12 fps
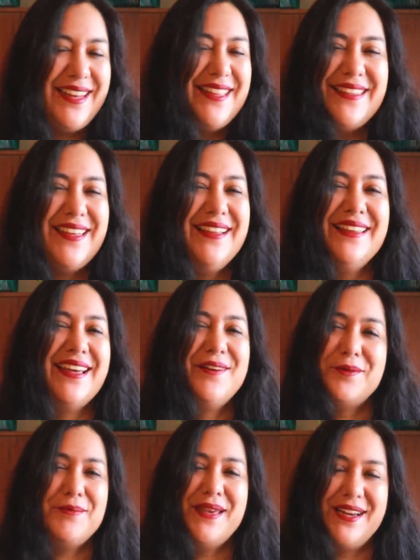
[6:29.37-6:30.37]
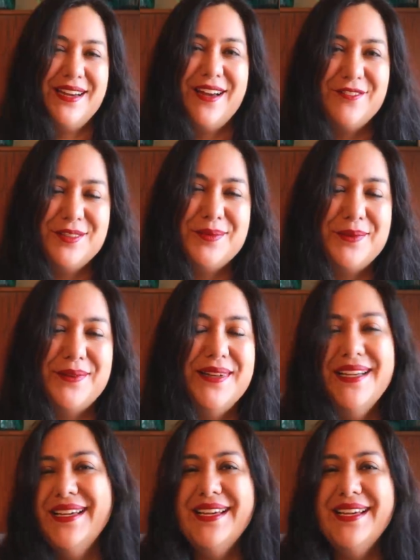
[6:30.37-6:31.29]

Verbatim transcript: anything that would be uncomfortable.